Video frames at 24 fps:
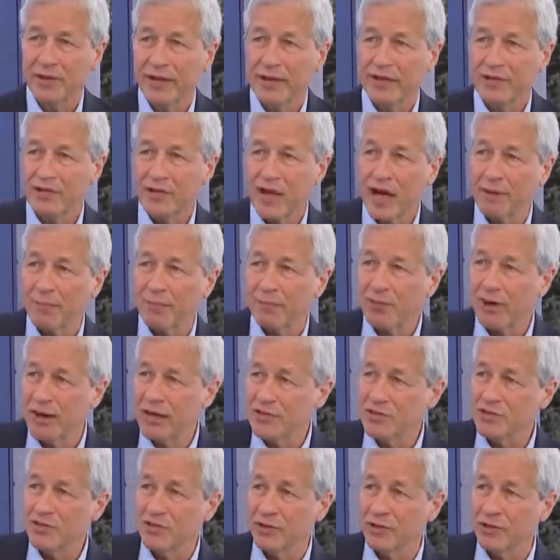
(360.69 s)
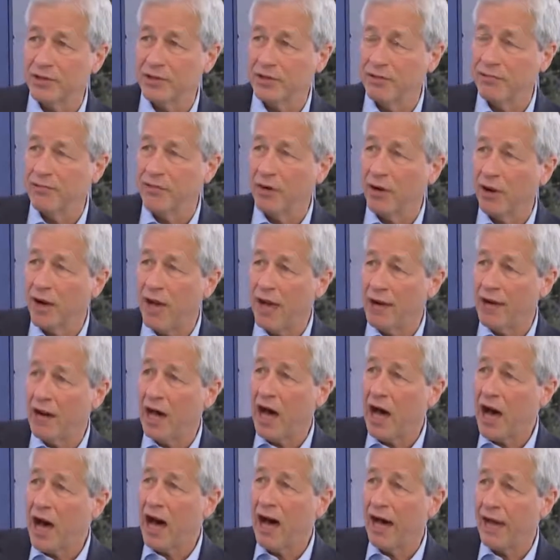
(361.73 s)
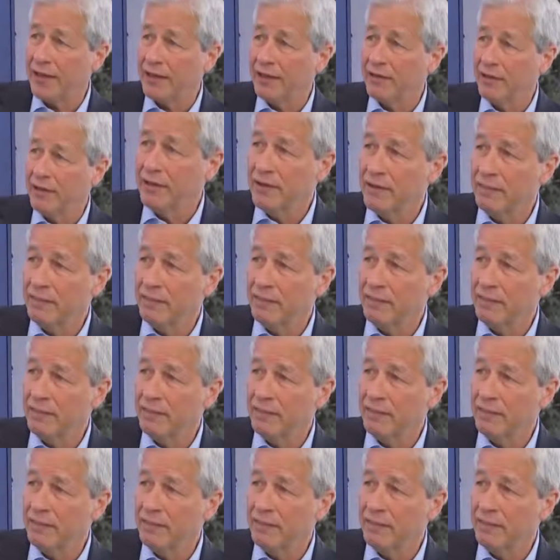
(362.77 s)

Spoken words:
stock prices are at a high,